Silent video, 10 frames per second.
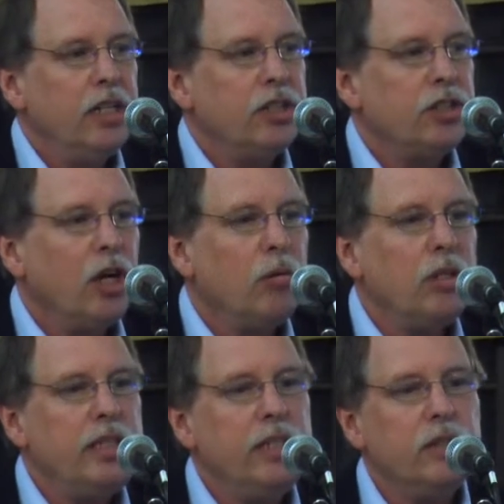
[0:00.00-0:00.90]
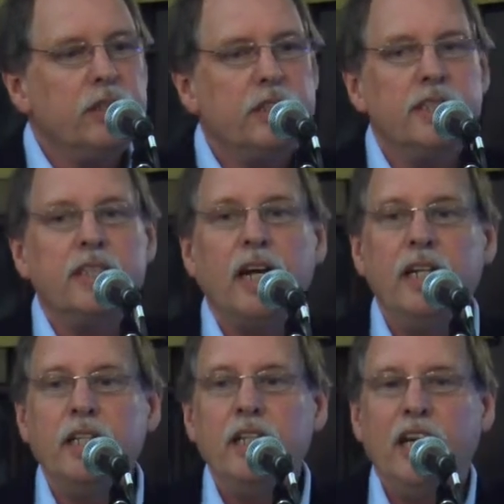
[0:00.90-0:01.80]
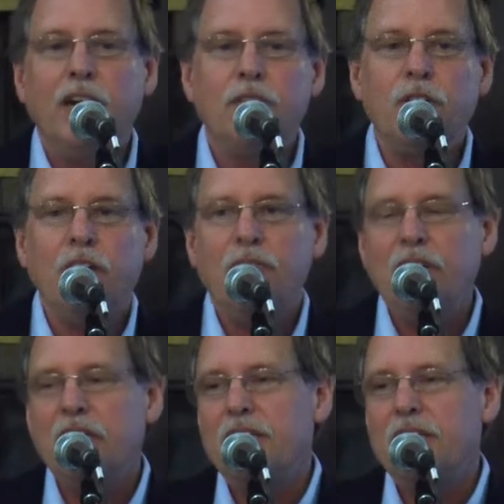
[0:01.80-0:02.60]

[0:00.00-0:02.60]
Sharwa leaders decided after having